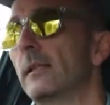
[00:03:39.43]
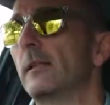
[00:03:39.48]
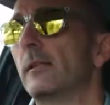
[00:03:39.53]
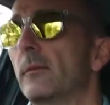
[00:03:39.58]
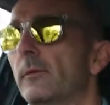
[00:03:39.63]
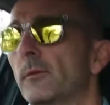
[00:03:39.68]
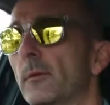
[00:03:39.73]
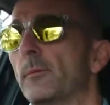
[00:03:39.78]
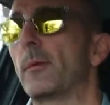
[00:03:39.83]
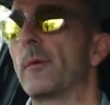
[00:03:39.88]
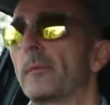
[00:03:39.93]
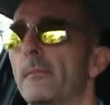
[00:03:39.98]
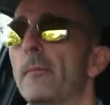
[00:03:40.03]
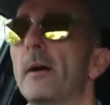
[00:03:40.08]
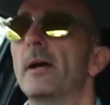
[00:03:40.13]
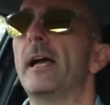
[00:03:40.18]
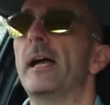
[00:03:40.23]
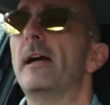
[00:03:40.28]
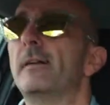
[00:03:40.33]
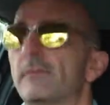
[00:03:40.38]
the problem
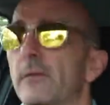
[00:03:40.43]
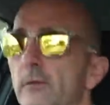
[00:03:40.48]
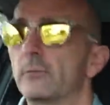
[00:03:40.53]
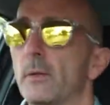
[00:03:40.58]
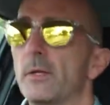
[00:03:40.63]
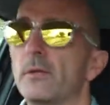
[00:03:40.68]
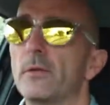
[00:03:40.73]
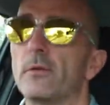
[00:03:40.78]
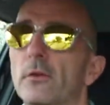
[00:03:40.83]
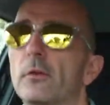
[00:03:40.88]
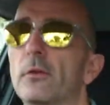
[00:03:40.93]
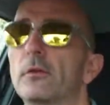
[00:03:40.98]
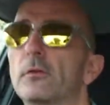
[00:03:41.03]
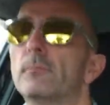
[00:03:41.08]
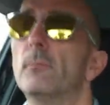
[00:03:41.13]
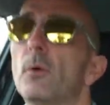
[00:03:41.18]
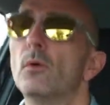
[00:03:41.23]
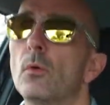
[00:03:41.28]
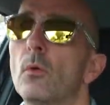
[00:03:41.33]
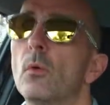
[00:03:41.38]
I have is when you're a
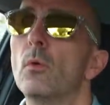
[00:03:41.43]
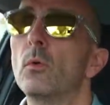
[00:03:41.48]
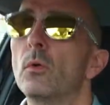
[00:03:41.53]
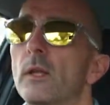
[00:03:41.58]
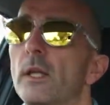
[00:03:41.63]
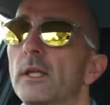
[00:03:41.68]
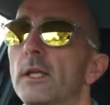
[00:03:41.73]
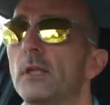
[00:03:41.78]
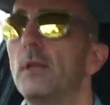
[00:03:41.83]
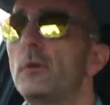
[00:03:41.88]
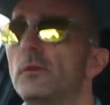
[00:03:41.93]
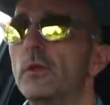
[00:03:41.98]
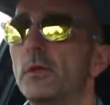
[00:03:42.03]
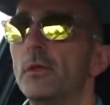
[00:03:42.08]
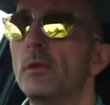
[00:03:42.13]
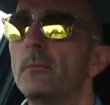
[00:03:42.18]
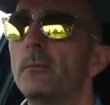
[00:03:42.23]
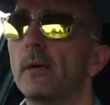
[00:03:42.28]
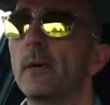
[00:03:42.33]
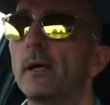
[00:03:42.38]
small
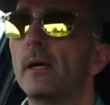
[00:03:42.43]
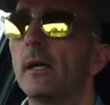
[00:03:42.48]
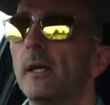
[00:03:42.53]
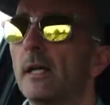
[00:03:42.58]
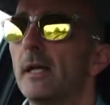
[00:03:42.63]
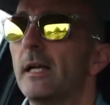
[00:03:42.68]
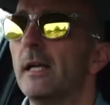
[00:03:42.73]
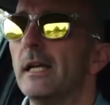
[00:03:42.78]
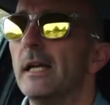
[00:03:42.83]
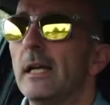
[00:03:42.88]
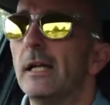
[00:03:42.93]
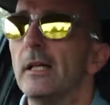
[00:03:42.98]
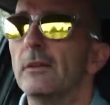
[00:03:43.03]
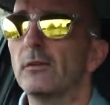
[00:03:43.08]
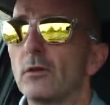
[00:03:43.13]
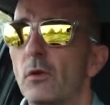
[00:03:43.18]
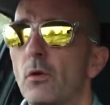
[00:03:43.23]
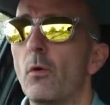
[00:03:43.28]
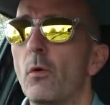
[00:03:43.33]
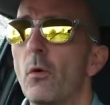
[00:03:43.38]
YouTuber,
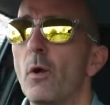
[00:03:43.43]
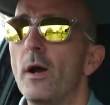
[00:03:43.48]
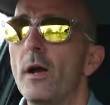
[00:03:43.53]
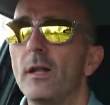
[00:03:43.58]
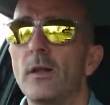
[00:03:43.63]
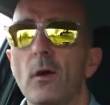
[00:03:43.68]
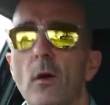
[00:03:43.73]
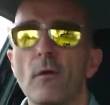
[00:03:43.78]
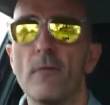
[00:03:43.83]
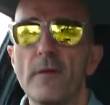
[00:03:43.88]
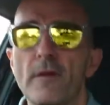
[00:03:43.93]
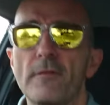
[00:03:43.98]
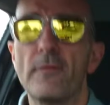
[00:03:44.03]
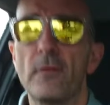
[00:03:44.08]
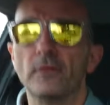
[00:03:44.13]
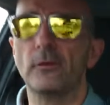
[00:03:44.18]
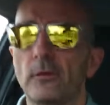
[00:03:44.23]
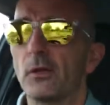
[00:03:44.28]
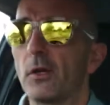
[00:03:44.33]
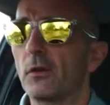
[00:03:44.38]
it's quite a lot of
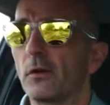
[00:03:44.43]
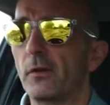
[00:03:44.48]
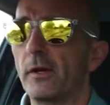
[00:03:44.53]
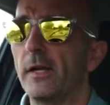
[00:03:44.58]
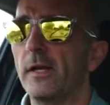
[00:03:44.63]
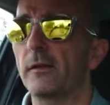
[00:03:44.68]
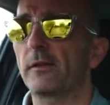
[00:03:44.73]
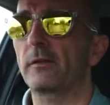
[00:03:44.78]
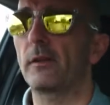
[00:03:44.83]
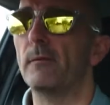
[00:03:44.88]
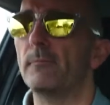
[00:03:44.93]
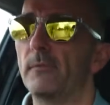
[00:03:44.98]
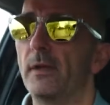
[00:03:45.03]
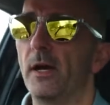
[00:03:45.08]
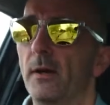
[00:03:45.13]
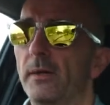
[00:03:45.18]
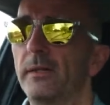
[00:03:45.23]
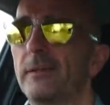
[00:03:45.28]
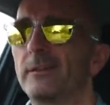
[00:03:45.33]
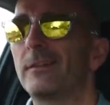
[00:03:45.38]
effort to create a
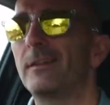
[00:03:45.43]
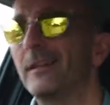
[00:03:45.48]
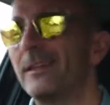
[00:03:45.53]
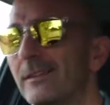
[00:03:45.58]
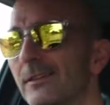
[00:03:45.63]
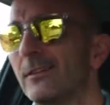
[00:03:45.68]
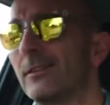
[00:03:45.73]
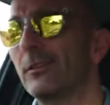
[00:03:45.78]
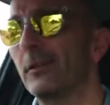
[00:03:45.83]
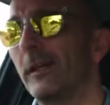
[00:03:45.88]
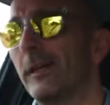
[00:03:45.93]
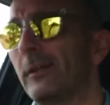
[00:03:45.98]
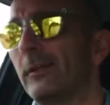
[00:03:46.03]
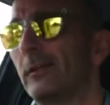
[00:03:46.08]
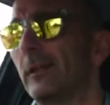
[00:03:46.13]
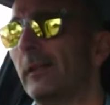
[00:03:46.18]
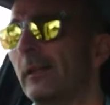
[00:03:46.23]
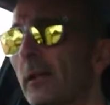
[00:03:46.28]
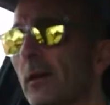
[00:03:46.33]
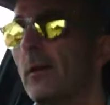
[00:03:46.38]
thumbnail. It takes
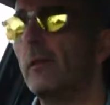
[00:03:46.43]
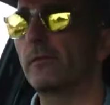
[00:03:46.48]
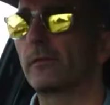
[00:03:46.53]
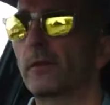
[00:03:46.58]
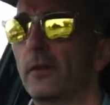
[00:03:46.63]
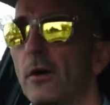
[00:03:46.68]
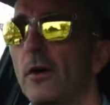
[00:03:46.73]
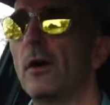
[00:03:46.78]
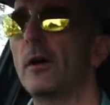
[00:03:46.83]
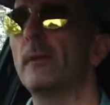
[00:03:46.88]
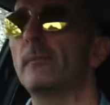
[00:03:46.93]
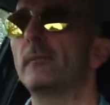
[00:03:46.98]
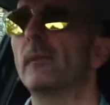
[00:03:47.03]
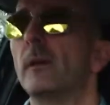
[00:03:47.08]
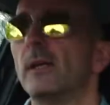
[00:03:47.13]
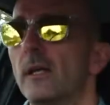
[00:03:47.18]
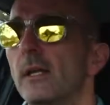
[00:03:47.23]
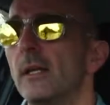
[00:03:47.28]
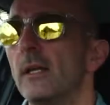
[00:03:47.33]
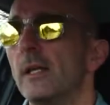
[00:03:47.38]
a lot of time,
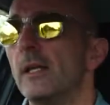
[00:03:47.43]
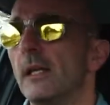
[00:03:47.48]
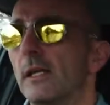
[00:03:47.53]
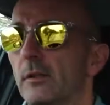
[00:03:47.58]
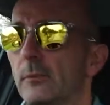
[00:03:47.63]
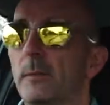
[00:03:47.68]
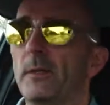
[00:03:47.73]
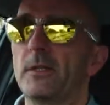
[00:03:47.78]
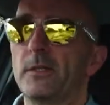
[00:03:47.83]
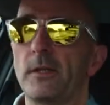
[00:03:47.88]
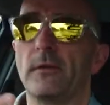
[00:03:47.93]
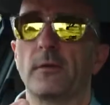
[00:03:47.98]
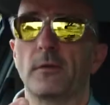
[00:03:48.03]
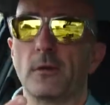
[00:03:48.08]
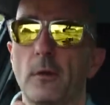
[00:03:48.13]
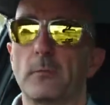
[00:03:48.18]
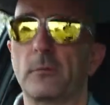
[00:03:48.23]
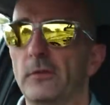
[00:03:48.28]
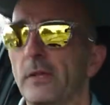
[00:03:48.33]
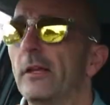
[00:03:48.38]
especially if
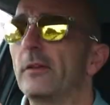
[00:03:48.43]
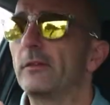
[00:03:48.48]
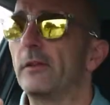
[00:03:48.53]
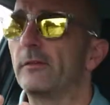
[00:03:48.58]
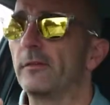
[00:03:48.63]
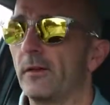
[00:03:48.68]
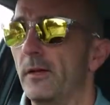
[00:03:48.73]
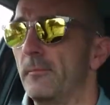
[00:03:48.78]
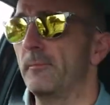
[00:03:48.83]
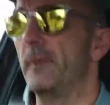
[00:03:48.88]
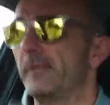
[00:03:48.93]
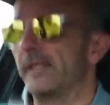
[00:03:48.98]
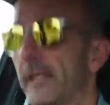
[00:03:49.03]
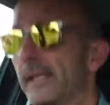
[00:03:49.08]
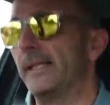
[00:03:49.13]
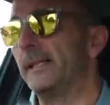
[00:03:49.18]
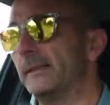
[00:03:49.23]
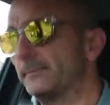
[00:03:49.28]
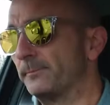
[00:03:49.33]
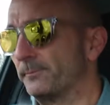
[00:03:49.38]
you're obsessive like
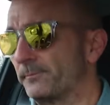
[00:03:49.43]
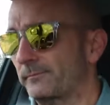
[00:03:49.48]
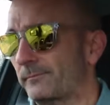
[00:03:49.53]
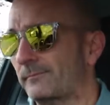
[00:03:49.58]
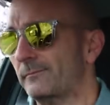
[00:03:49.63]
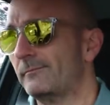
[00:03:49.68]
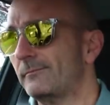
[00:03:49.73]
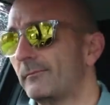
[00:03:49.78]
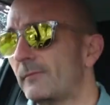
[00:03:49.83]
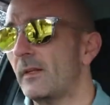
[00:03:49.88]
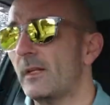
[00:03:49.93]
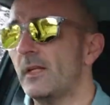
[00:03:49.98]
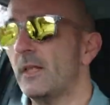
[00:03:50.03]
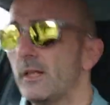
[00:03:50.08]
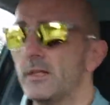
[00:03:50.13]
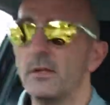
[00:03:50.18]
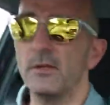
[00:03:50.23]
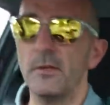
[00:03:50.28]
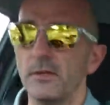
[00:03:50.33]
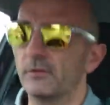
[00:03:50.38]
me.
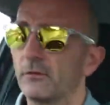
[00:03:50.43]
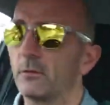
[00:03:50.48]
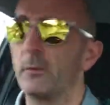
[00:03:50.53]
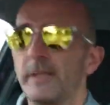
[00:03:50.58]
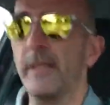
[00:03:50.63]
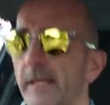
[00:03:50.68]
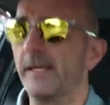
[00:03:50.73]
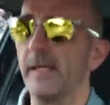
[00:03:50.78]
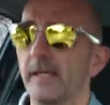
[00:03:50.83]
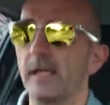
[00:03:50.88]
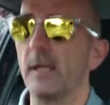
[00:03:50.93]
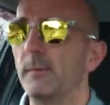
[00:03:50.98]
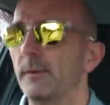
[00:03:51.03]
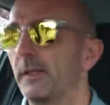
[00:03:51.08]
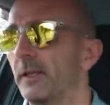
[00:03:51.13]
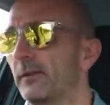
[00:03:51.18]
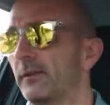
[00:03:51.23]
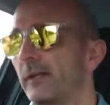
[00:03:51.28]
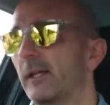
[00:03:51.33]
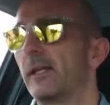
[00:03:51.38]
You know, you're tweaking them
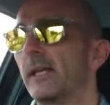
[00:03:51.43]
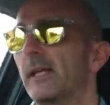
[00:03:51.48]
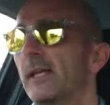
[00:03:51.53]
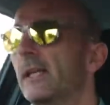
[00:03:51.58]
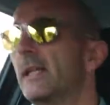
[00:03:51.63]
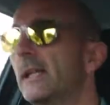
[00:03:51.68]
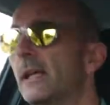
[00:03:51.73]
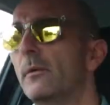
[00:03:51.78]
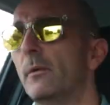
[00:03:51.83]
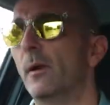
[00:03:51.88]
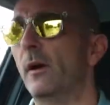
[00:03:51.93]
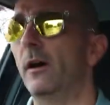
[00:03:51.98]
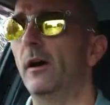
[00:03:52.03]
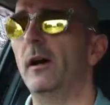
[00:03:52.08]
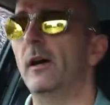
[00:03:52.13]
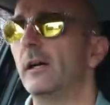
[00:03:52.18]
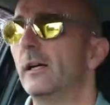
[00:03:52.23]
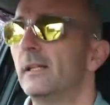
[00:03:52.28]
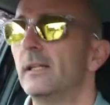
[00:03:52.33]
and you're thinking, you know what?